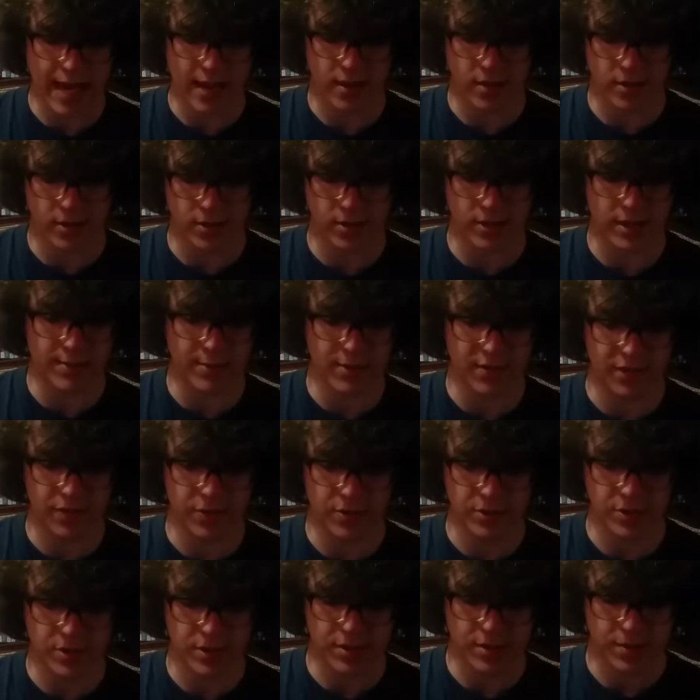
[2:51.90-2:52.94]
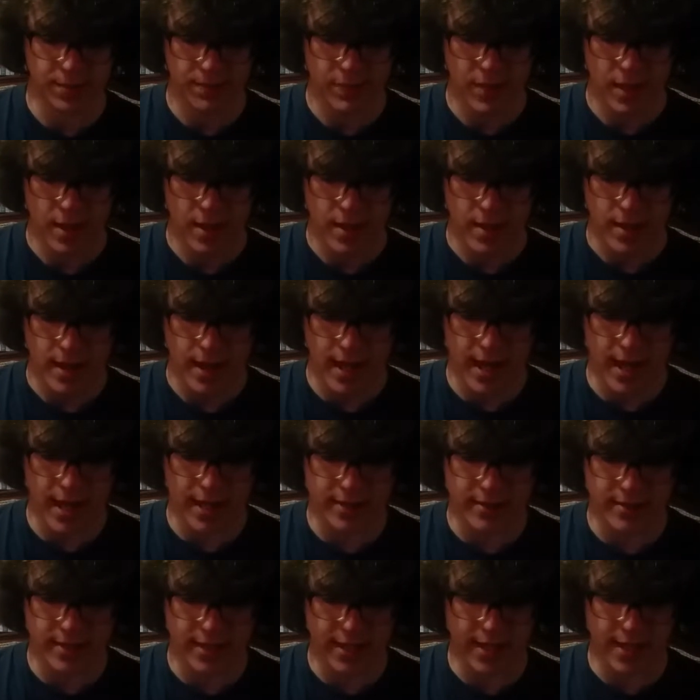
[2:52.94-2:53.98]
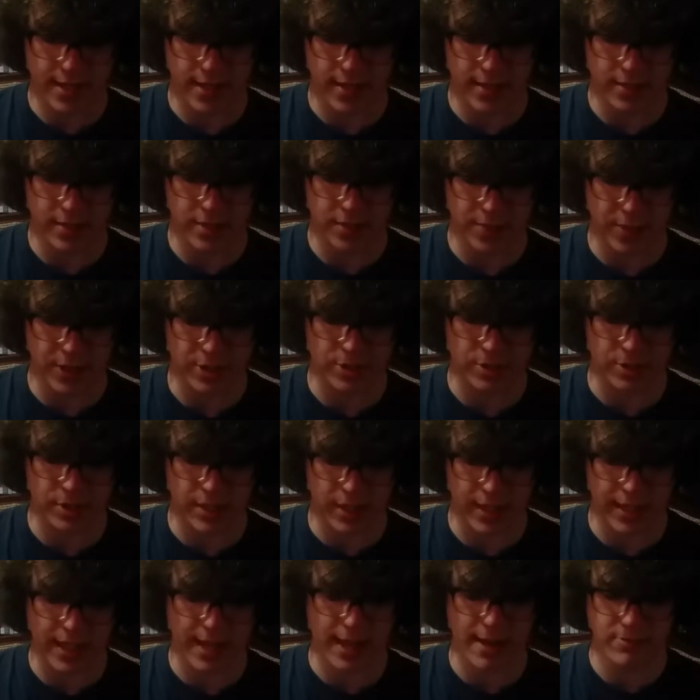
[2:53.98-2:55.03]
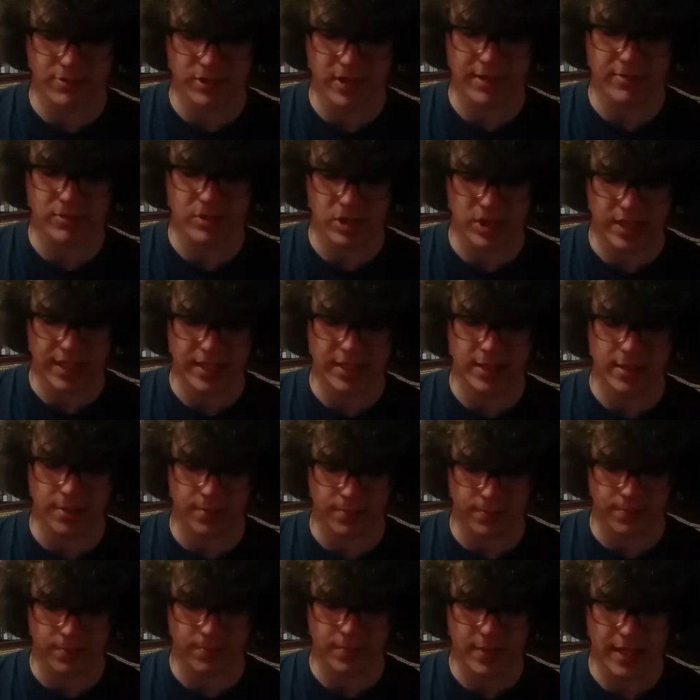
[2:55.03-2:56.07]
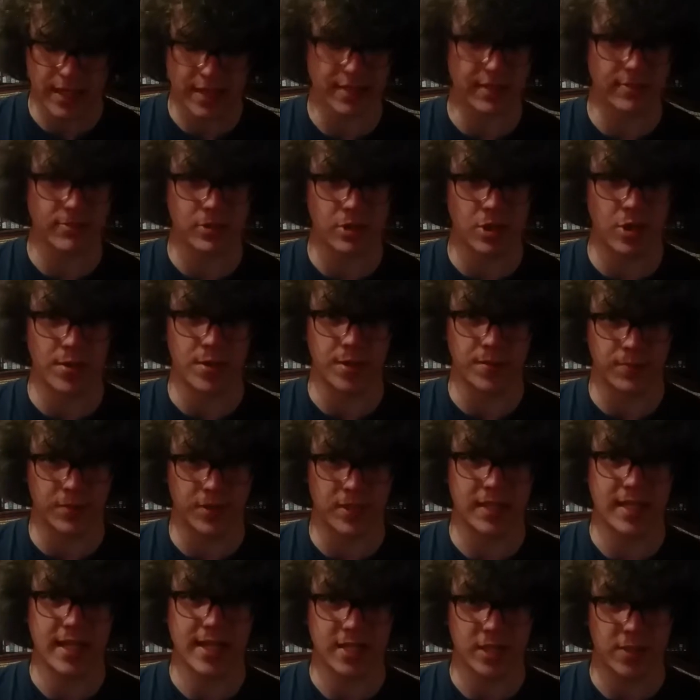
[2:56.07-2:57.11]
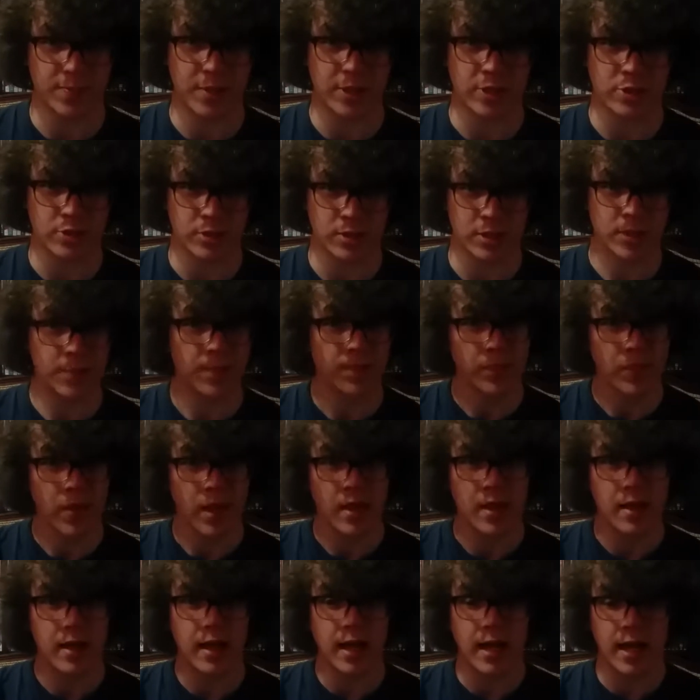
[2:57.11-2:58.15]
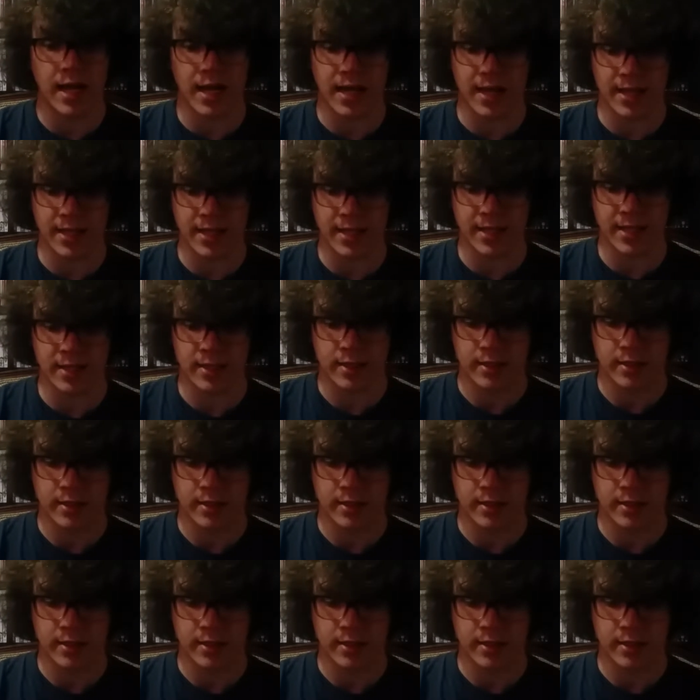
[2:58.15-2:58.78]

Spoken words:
on them at first. And today, especially, I was getting them as I was going, but today especially, it